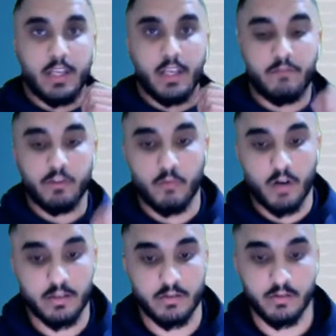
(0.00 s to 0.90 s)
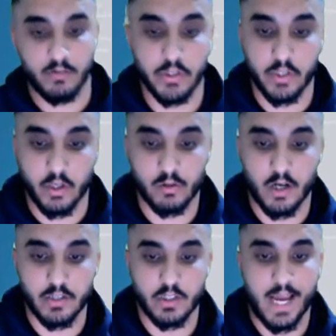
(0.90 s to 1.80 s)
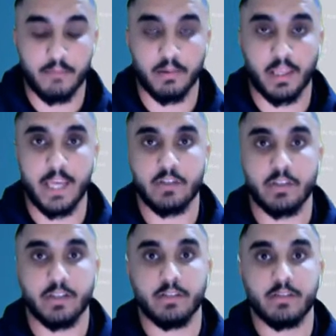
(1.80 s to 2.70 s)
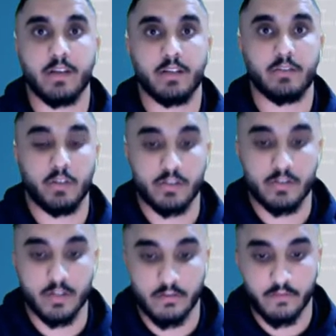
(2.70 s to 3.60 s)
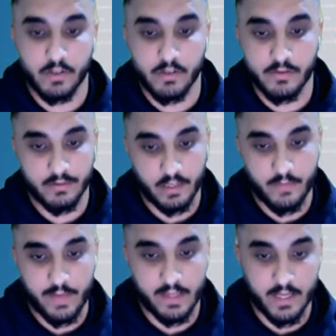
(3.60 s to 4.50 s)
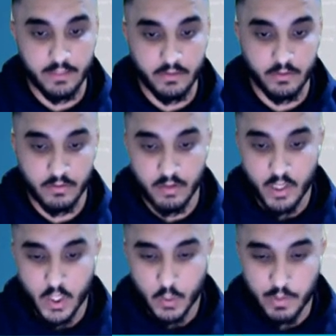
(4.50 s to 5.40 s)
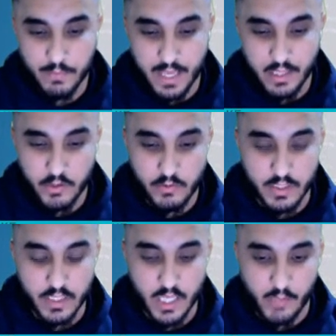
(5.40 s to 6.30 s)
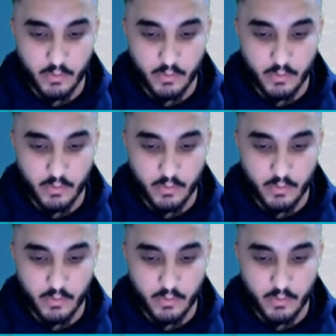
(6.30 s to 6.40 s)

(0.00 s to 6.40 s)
If you want to, launch your applications to your server using the command line tool, we might use it.